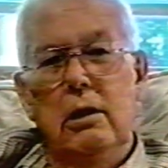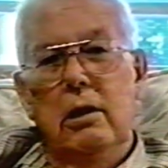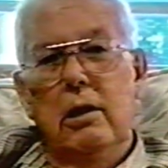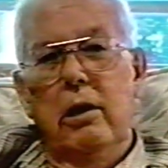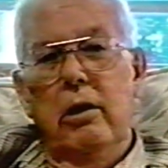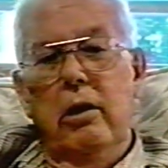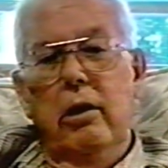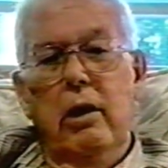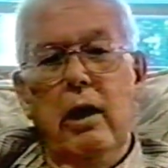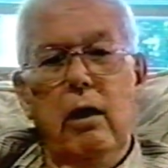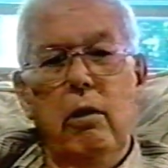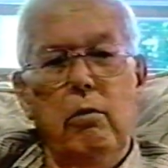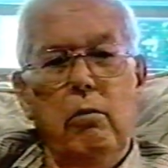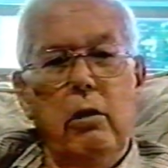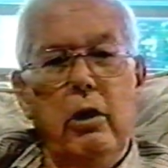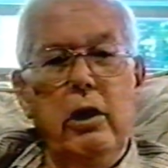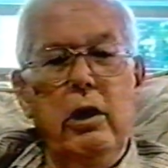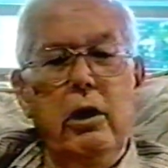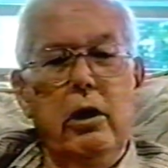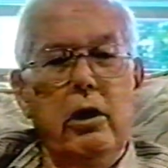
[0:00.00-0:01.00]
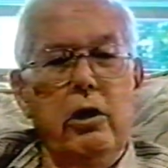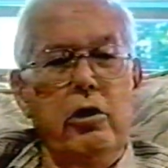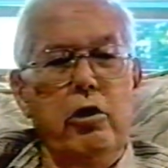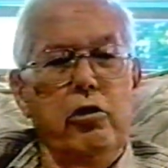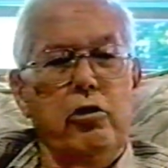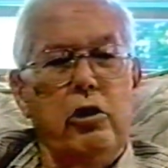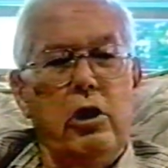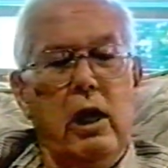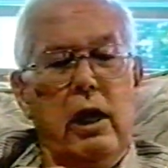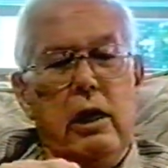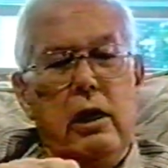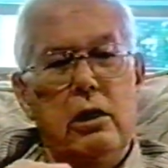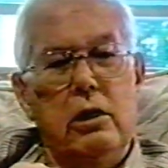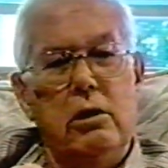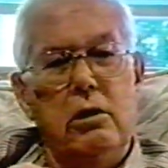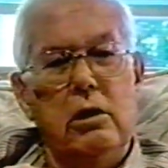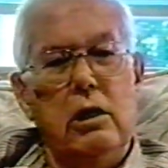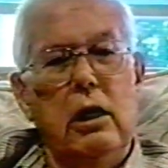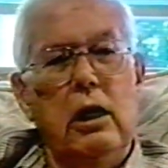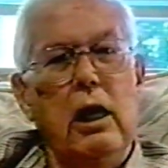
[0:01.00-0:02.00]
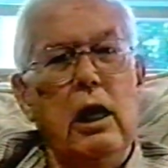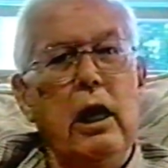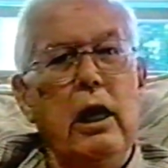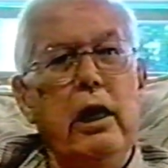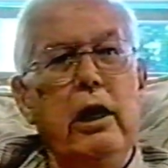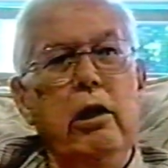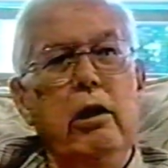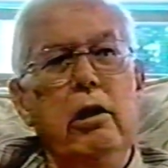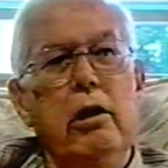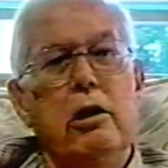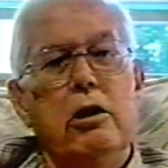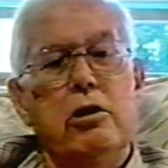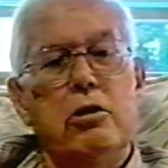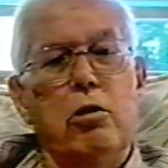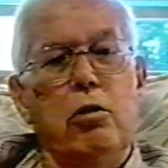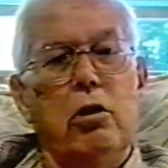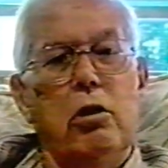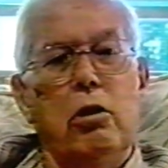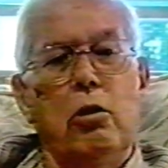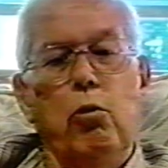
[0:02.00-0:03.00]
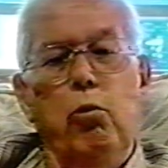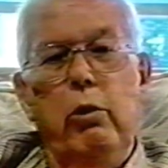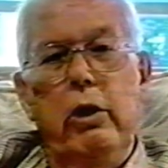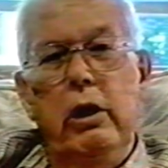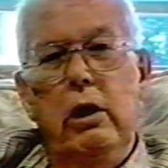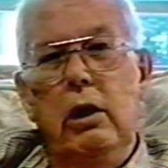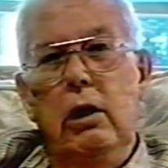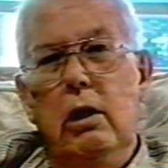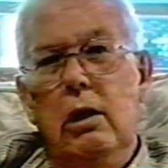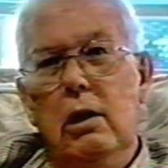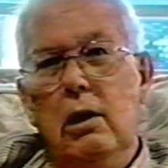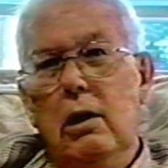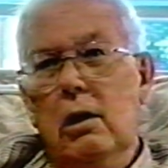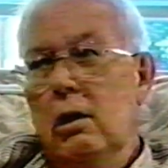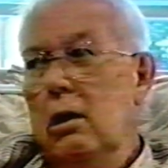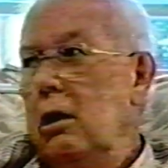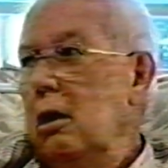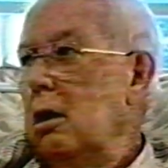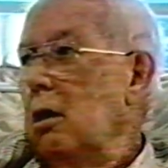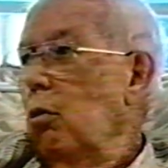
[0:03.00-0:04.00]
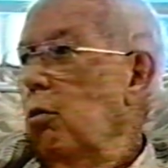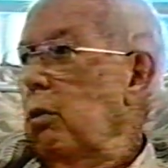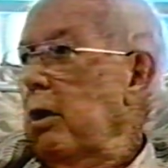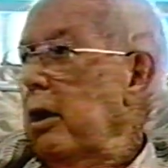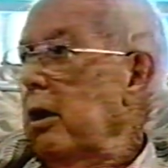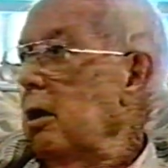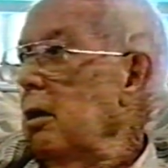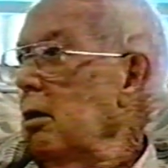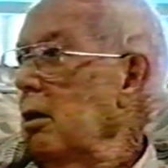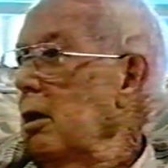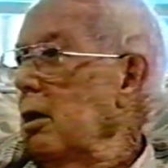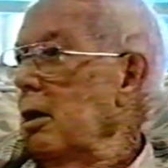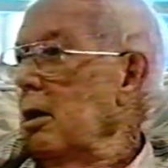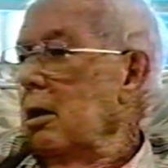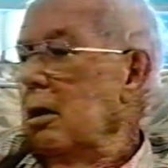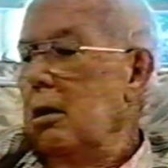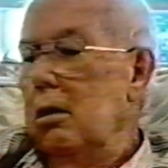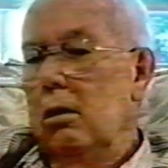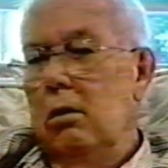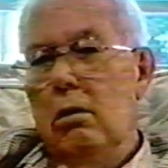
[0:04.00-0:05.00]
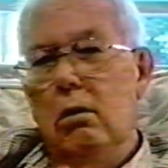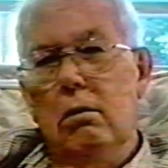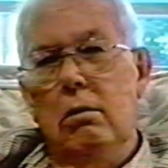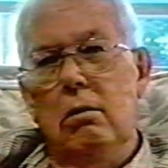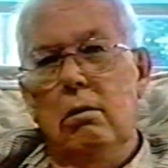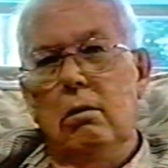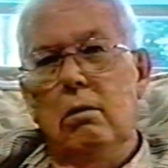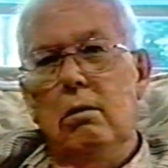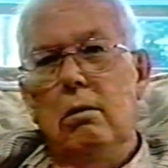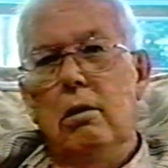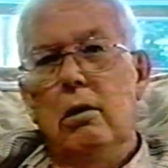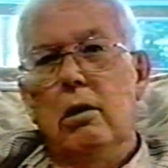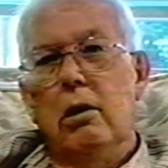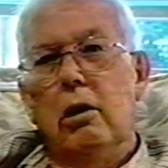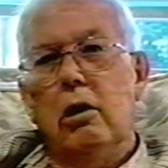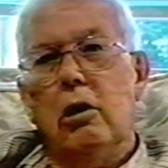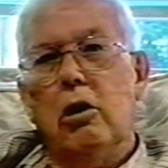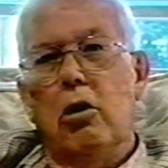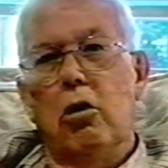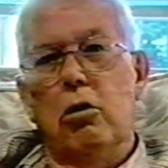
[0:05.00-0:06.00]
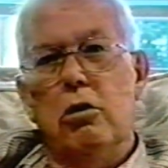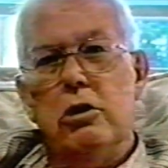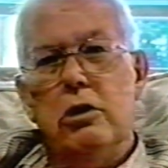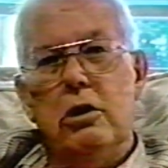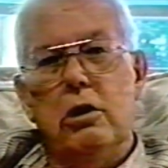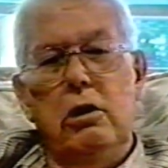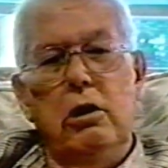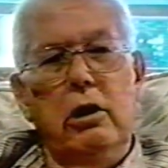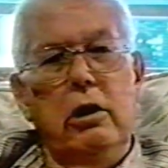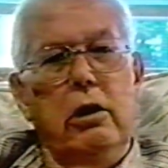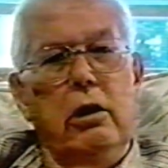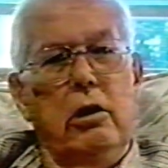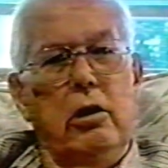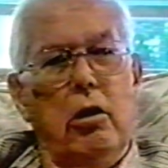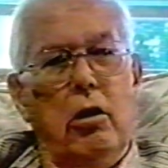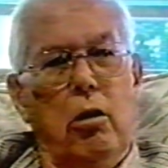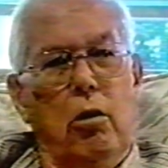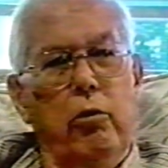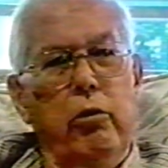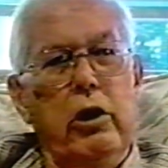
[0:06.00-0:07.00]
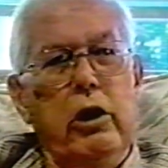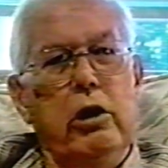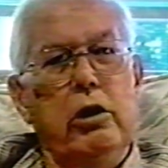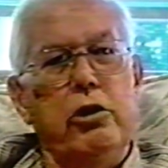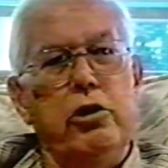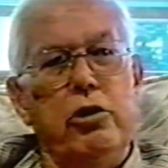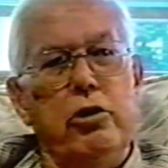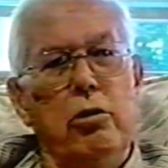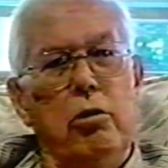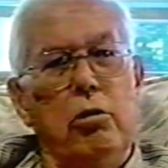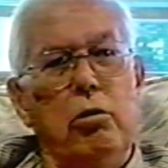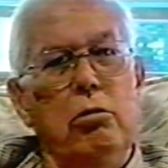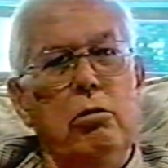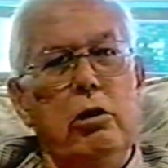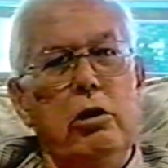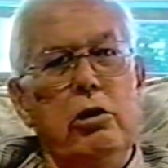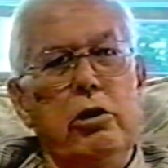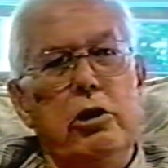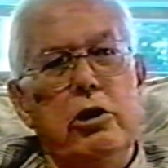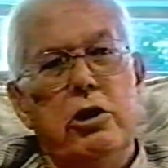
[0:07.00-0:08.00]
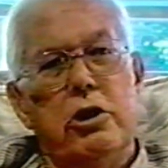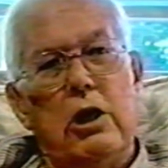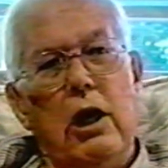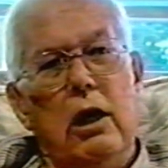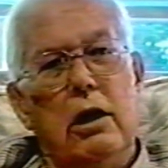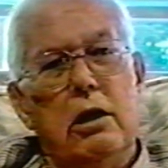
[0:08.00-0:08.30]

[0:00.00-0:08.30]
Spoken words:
And that way you tied it to the line so that the wind and the weather caused the clothing that you owned and your socks